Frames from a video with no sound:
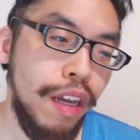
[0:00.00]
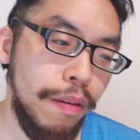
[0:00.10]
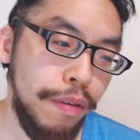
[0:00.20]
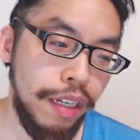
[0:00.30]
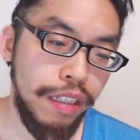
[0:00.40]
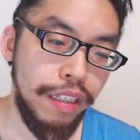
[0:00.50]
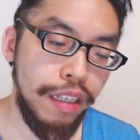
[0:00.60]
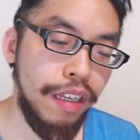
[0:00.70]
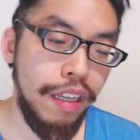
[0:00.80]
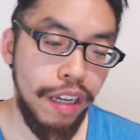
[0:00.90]
But
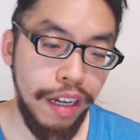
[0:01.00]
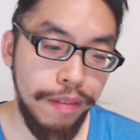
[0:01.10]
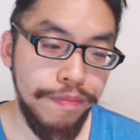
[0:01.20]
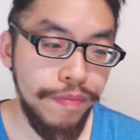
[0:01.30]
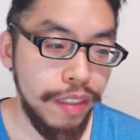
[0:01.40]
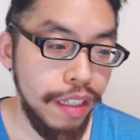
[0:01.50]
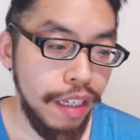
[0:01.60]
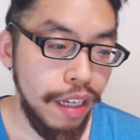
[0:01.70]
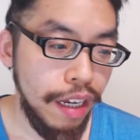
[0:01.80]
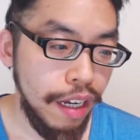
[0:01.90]
yeah,
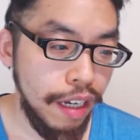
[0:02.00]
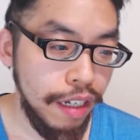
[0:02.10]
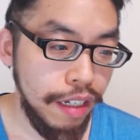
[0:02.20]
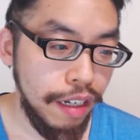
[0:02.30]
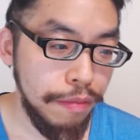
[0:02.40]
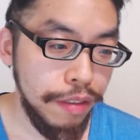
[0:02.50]
I'm